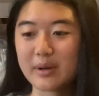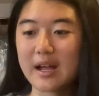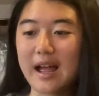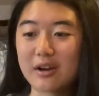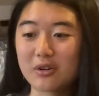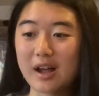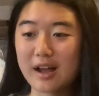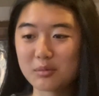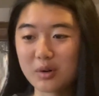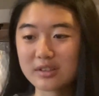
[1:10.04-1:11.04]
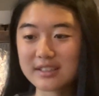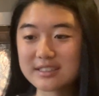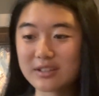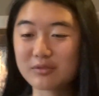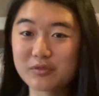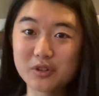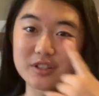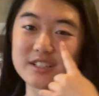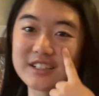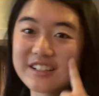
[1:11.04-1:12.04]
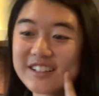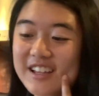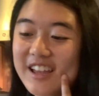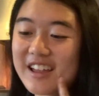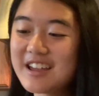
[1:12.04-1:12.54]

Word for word: but I don't have walnuts, unfortunately.